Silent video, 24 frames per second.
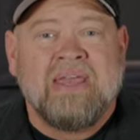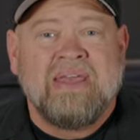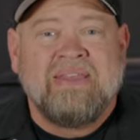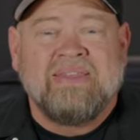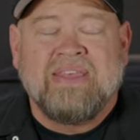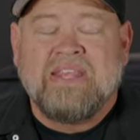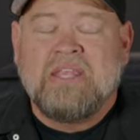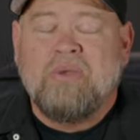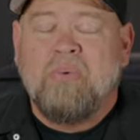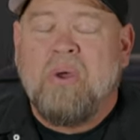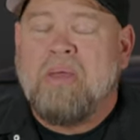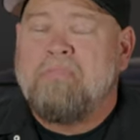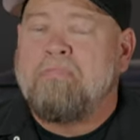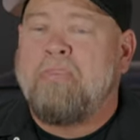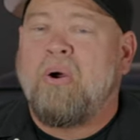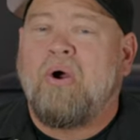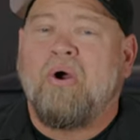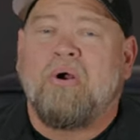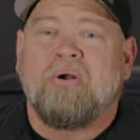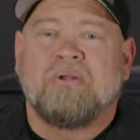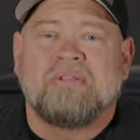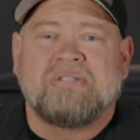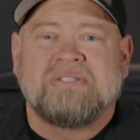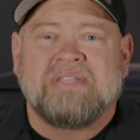Then you add
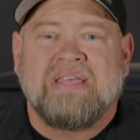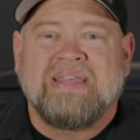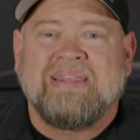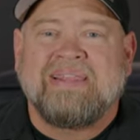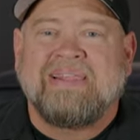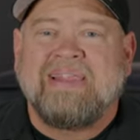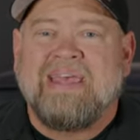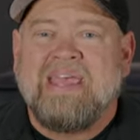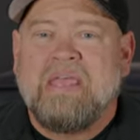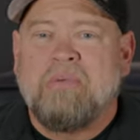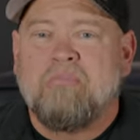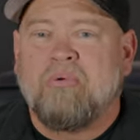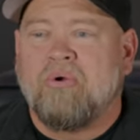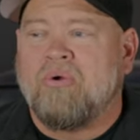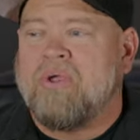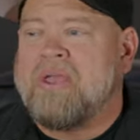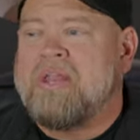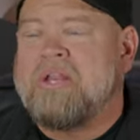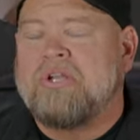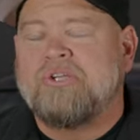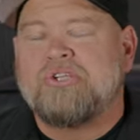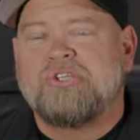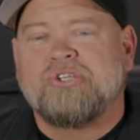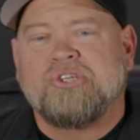parts and labor
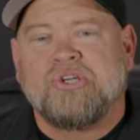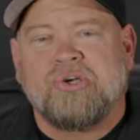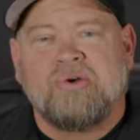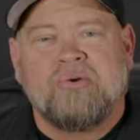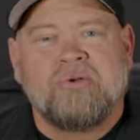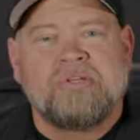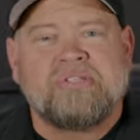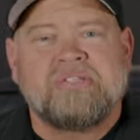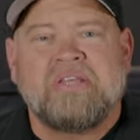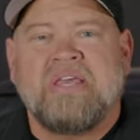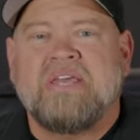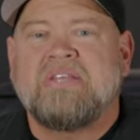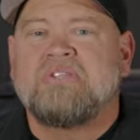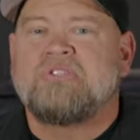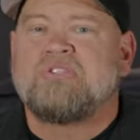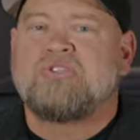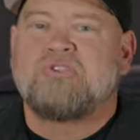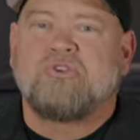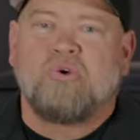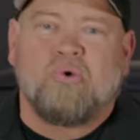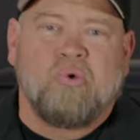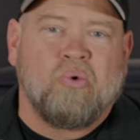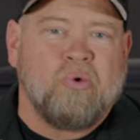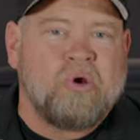and insurance and
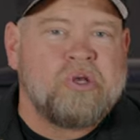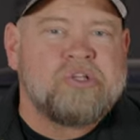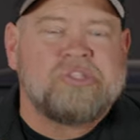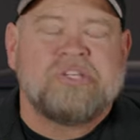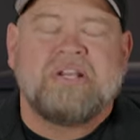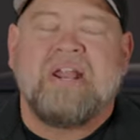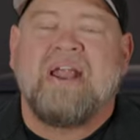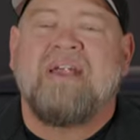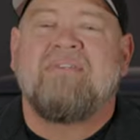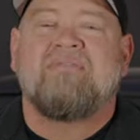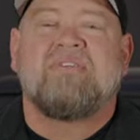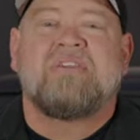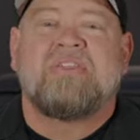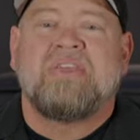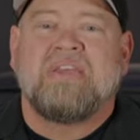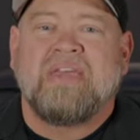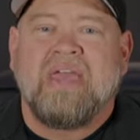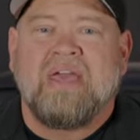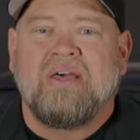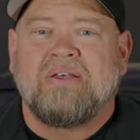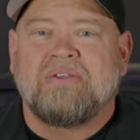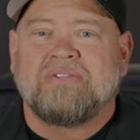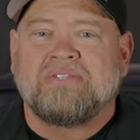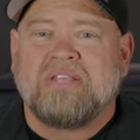storage and everything
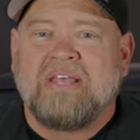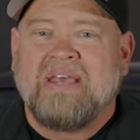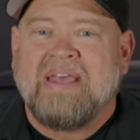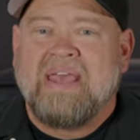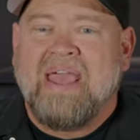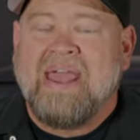else.